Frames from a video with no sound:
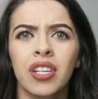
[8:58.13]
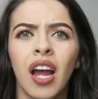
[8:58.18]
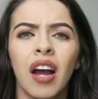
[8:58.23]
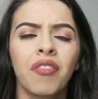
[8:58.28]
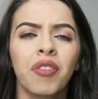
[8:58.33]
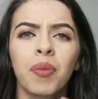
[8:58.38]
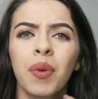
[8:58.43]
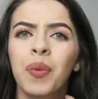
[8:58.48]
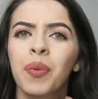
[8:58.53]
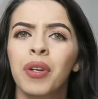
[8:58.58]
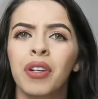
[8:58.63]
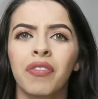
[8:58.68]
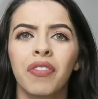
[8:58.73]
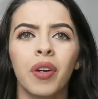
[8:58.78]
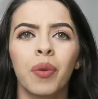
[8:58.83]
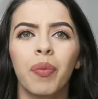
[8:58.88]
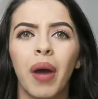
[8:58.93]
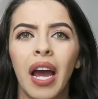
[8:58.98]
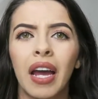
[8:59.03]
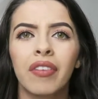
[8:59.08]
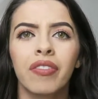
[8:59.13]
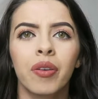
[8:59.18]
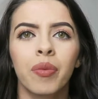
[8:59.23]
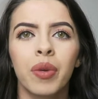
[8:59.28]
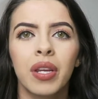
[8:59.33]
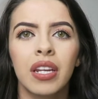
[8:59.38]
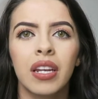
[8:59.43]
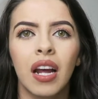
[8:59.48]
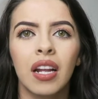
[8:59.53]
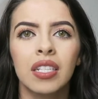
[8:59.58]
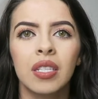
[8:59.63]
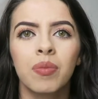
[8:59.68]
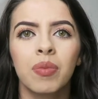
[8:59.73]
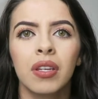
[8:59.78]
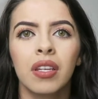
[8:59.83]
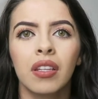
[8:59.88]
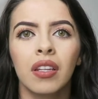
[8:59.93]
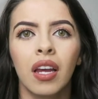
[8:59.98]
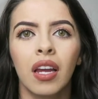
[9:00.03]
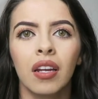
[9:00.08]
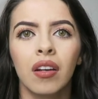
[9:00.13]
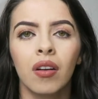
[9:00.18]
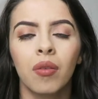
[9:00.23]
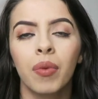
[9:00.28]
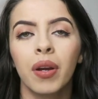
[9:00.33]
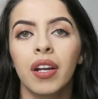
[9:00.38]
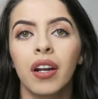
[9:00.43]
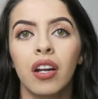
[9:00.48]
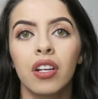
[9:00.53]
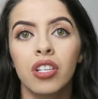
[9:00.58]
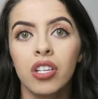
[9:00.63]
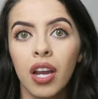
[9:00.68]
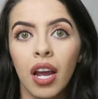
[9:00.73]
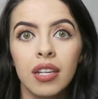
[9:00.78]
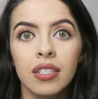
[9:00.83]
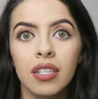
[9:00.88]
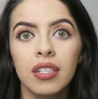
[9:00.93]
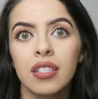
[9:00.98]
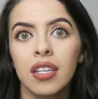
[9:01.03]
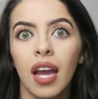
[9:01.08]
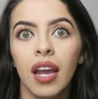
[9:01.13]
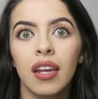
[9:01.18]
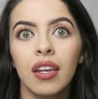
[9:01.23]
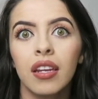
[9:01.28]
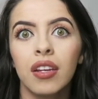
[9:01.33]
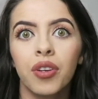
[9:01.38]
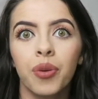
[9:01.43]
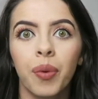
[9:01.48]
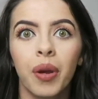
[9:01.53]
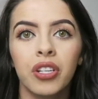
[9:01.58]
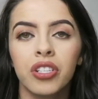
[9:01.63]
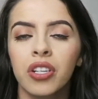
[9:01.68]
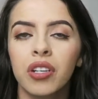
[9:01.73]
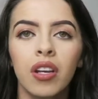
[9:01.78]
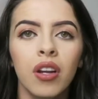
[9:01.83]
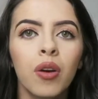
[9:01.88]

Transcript: not for people to feel bad for me, not to be like, oh my gosh, she has anxiety or depression.